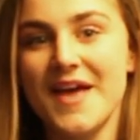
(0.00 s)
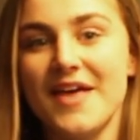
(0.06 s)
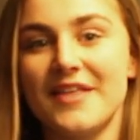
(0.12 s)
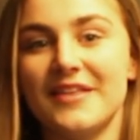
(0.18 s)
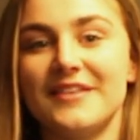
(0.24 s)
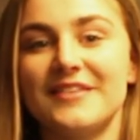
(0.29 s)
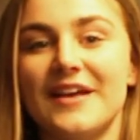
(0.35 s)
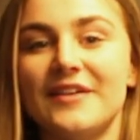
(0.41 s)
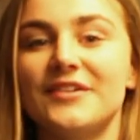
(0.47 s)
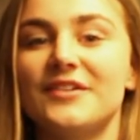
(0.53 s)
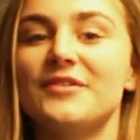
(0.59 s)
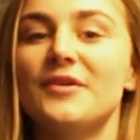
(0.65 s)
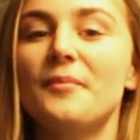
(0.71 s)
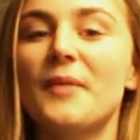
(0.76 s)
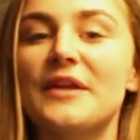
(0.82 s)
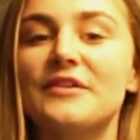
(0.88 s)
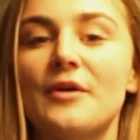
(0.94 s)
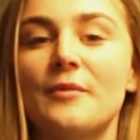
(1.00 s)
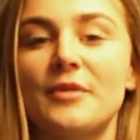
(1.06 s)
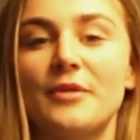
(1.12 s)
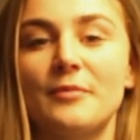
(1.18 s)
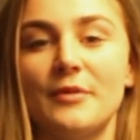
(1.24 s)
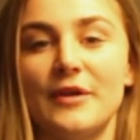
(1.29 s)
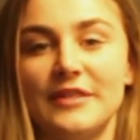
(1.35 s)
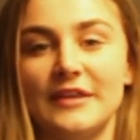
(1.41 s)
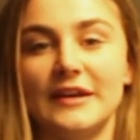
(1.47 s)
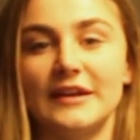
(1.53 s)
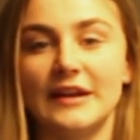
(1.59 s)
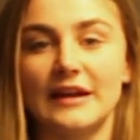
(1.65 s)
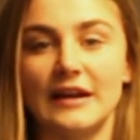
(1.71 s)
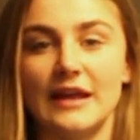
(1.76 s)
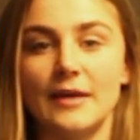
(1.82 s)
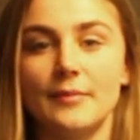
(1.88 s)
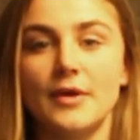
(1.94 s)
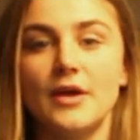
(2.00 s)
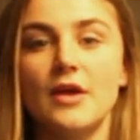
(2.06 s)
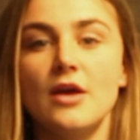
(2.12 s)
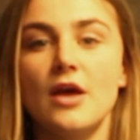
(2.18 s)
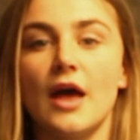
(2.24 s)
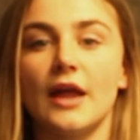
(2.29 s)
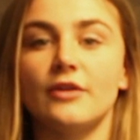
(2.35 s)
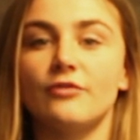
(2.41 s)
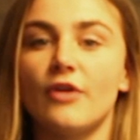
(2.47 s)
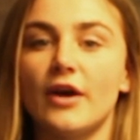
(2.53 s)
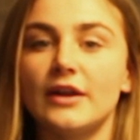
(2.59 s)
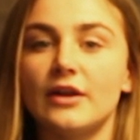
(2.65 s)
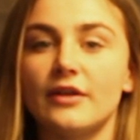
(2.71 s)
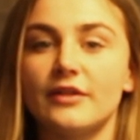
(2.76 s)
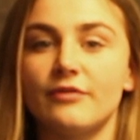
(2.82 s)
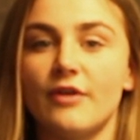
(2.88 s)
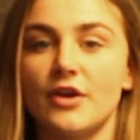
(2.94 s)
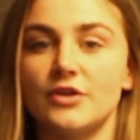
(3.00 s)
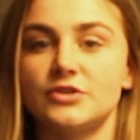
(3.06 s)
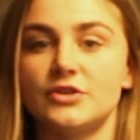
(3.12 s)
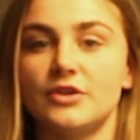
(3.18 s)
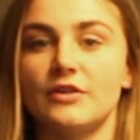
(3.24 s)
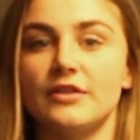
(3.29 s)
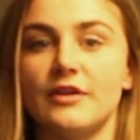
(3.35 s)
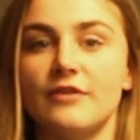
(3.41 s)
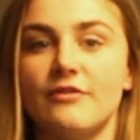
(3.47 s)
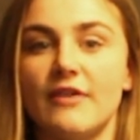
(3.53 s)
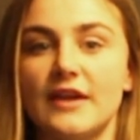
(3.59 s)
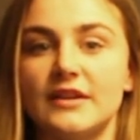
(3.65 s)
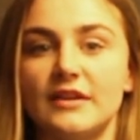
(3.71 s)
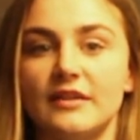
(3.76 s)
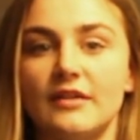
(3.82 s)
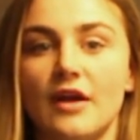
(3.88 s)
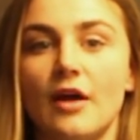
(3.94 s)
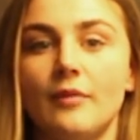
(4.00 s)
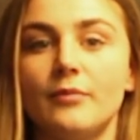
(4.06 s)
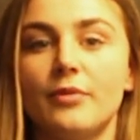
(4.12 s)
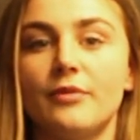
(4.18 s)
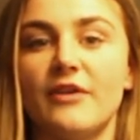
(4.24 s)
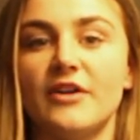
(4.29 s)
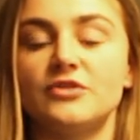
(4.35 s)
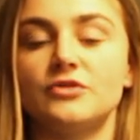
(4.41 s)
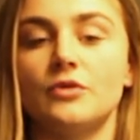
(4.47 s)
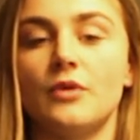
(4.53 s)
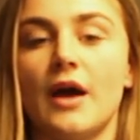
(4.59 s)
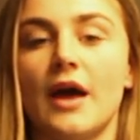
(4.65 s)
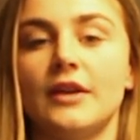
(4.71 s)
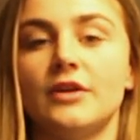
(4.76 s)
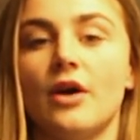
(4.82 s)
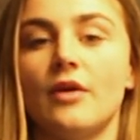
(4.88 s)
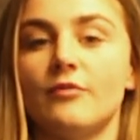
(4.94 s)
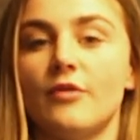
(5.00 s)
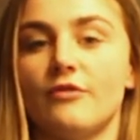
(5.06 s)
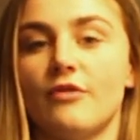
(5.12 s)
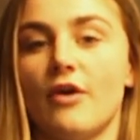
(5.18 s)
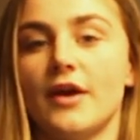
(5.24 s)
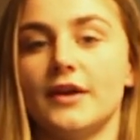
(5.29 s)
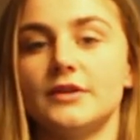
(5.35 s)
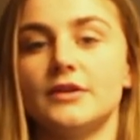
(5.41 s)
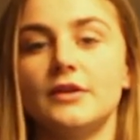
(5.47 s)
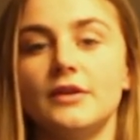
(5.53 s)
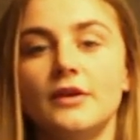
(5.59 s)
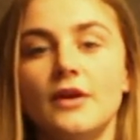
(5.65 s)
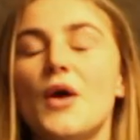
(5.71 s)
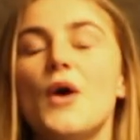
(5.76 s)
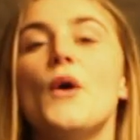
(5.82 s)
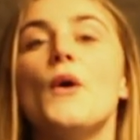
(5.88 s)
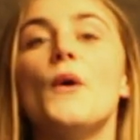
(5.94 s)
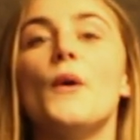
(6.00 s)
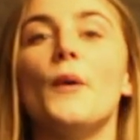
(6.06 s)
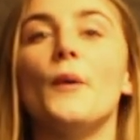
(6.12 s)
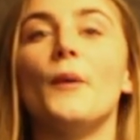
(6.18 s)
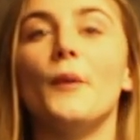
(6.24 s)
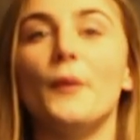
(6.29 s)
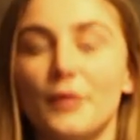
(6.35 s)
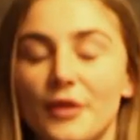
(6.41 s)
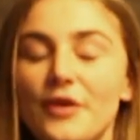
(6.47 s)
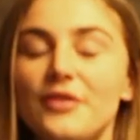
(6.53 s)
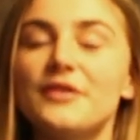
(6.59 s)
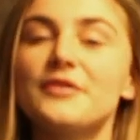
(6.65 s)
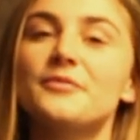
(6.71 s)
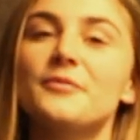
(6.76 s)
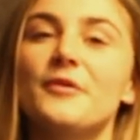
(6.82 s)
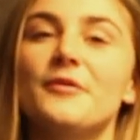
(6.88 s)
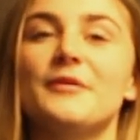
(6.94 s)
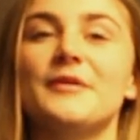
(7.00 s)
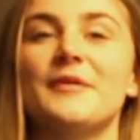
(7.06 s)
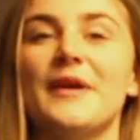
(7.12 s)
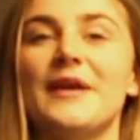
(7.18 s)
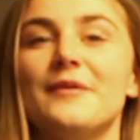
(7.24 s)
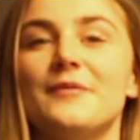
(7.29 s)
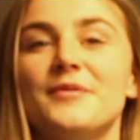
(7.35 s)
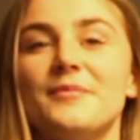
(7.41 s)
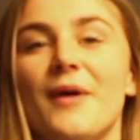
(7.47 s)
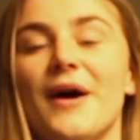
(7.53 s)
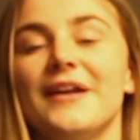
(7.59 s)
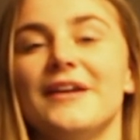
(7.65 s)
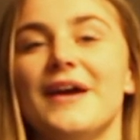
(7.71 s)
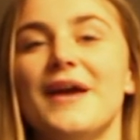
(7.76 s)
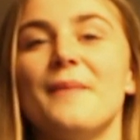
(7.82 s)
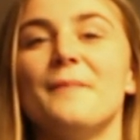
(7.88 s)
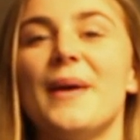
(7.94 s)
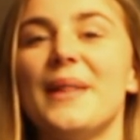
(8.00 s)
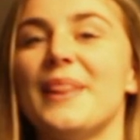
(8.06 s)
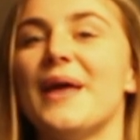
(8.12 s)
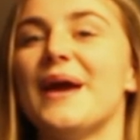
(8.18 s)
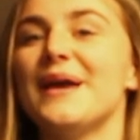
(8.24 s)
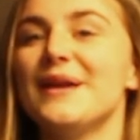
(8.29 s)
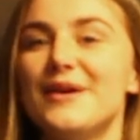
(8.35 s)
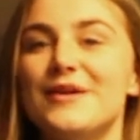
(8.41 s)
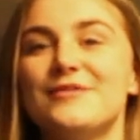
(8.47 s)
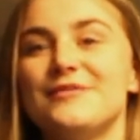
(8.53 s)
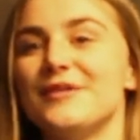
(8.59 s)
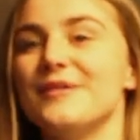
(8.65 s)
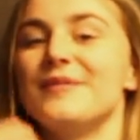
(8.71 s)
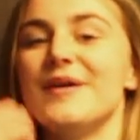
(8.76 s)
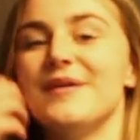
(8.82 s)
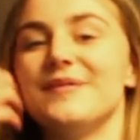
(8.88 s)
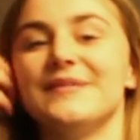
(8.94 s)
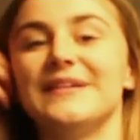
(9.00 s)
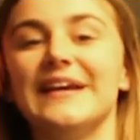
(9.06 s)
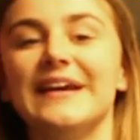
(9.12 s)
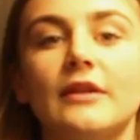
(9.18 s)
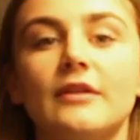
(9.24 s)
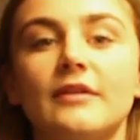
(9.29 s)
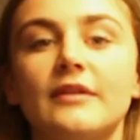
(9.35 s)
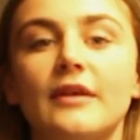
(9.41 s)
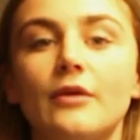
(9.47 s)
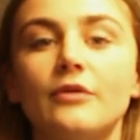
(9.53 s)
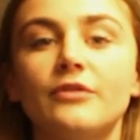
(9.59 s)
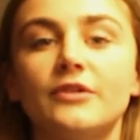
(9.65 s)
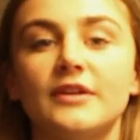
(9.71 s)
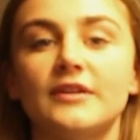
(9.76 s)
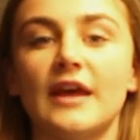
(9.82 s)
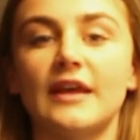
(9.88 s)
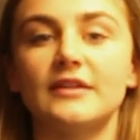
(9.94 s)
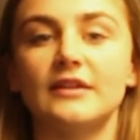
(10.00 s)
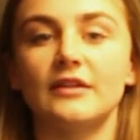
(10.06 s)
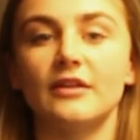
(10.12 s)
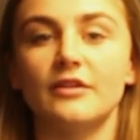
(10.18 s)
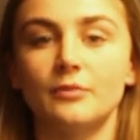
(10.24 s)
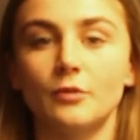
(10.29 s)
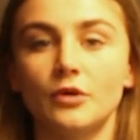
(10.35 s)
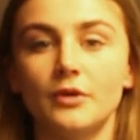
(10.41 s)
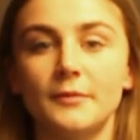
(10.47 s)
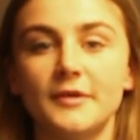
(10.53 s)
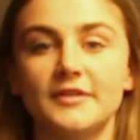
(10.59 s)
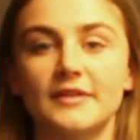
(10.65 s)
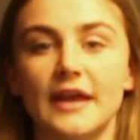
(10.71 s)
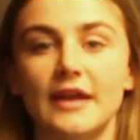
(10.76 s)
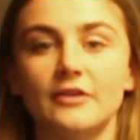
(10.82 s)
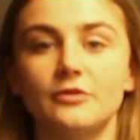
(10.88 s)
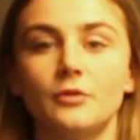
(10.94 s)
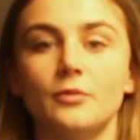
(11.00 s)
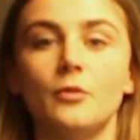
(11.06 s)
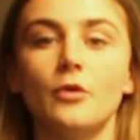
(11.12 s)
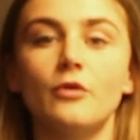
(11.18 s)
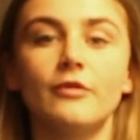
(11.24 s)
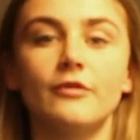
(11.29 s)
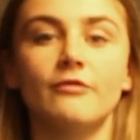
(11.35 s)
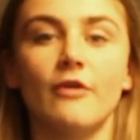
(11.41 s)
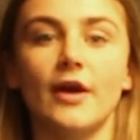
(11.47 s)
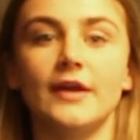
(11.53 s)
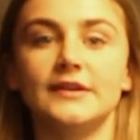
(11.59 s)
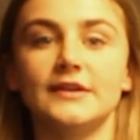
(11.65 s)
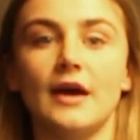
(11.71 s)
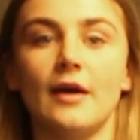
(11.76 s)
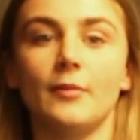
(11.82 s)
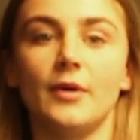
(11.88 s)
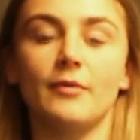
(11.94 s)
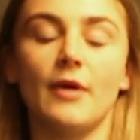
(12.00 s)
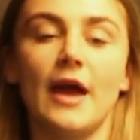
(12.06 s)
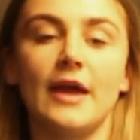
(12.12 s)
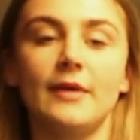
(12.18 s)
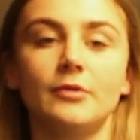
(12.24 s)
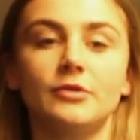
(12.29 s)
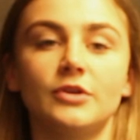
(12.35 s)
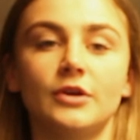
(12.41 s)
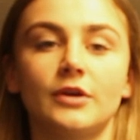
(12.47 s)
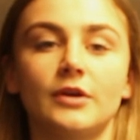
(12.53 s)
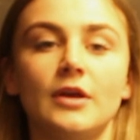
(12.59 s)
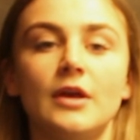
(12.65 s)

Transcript: The sound does not match up with the breathing in the clip, and the finalised version, the effect is unprofessional and unrefined. Although the small mistake was minor, it meant that in our film opening, the skills for detecting the smaller mistakes were more refined and we were able to